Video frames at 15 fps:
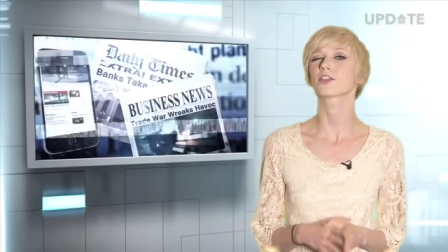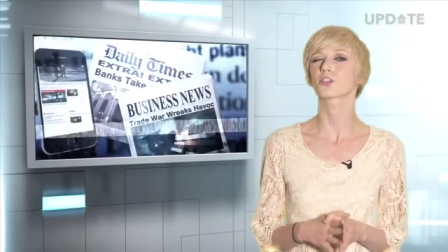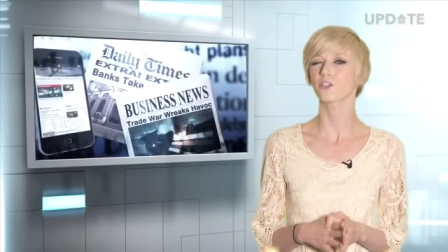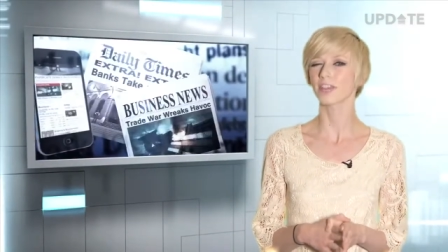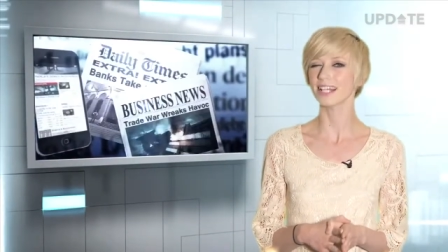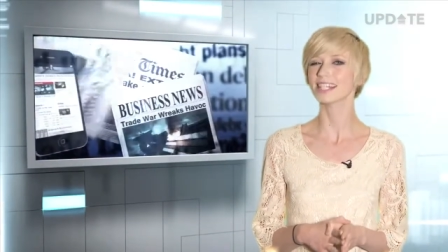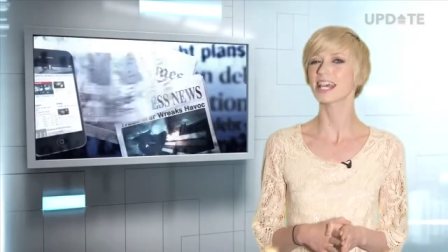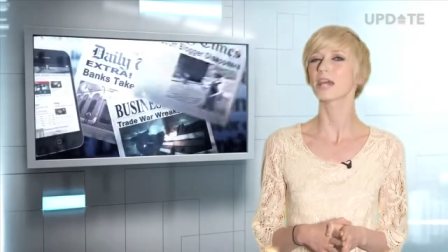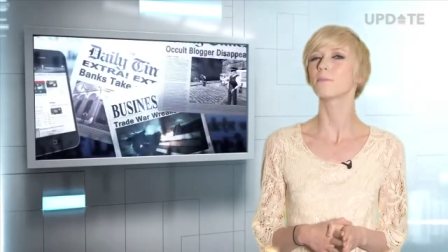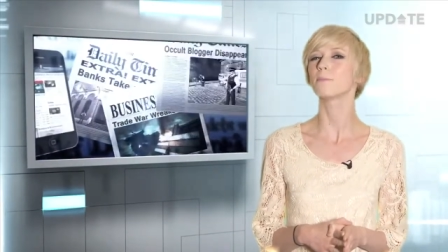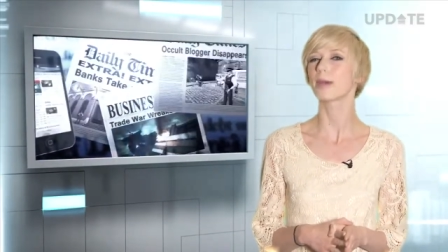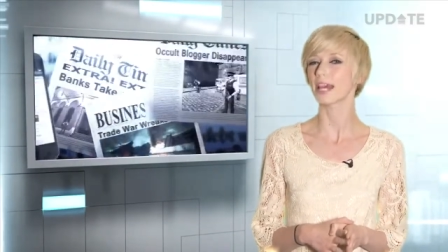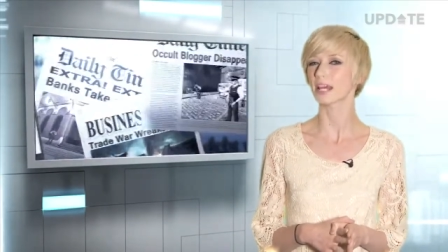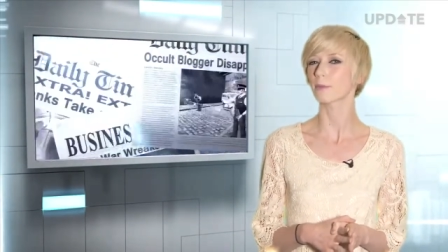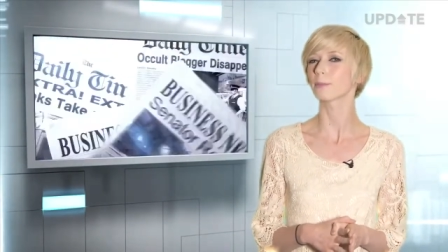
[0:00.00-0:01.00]
the three day
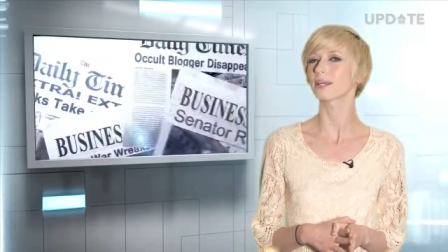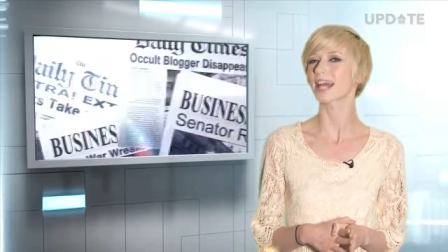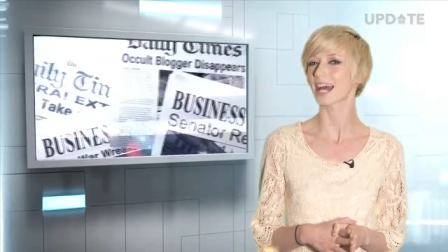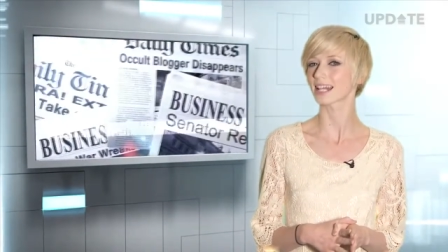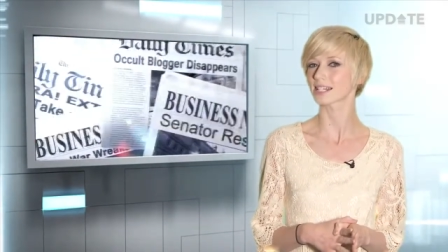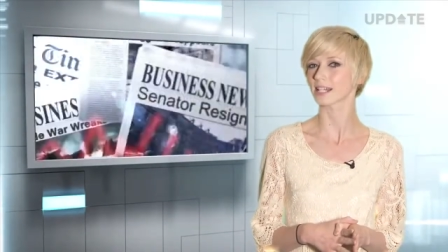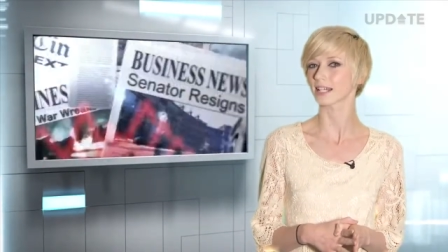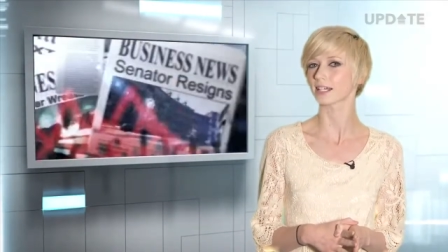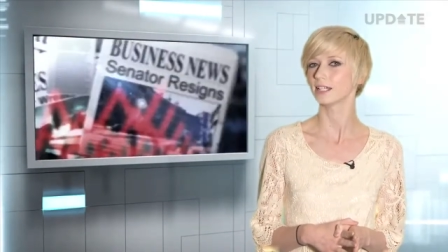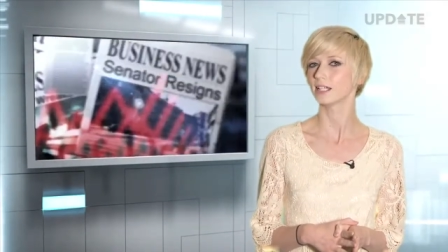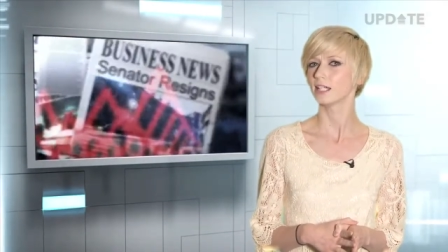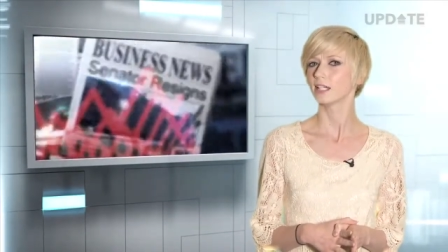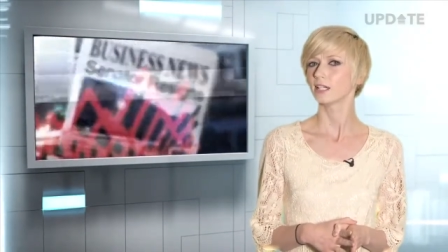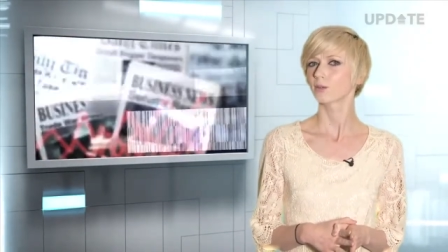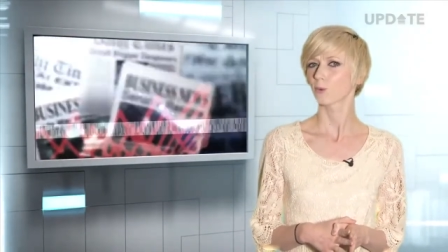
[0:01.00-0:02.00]
beta bonanza.
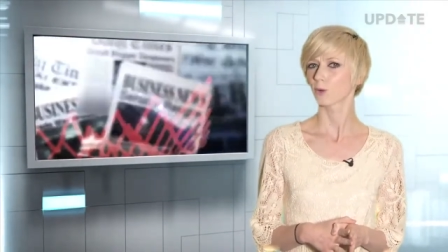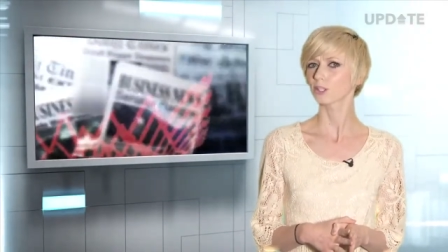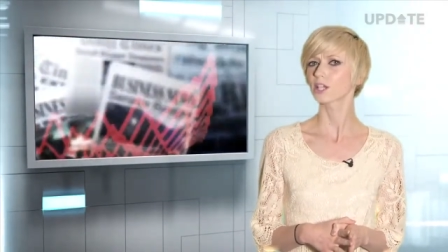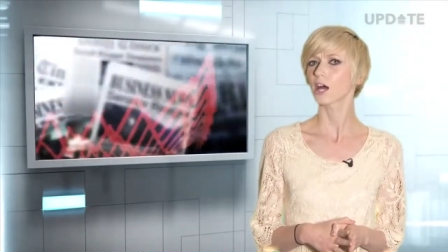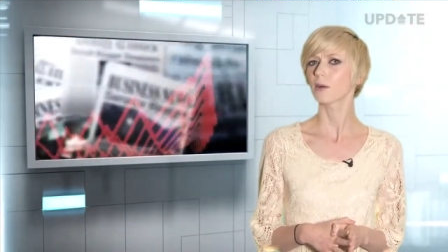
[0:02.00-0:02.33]
World